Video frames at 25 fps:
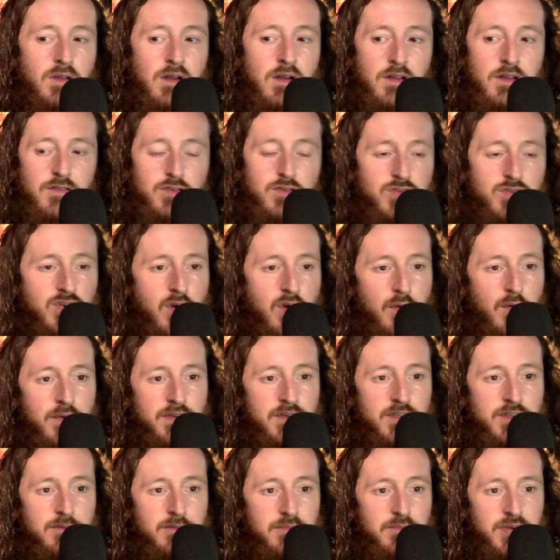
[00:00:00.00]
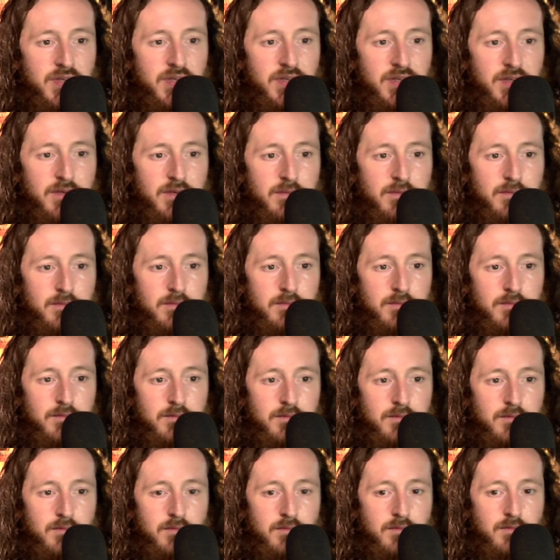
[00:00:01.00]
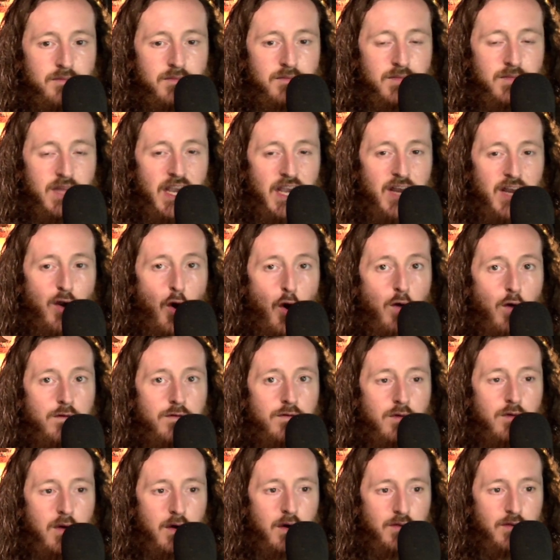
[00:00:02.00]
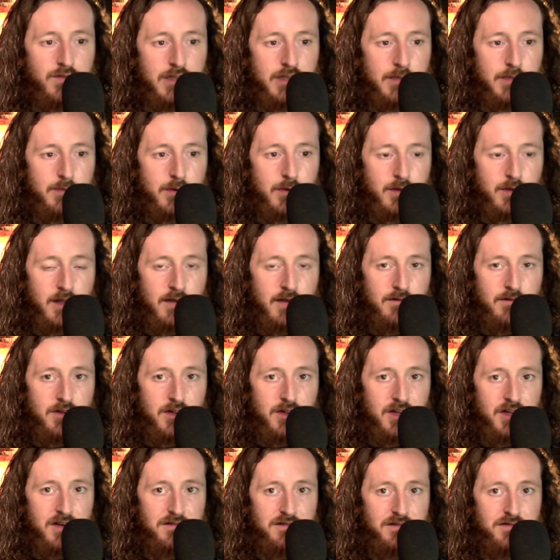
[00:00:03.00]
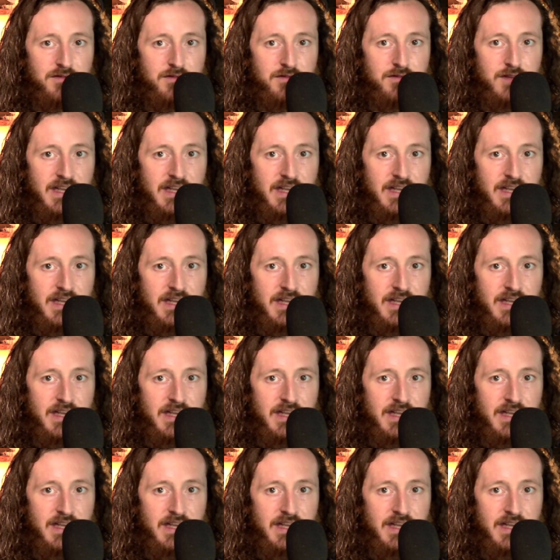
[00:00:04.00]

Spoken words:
there's going to be an overall deeper level of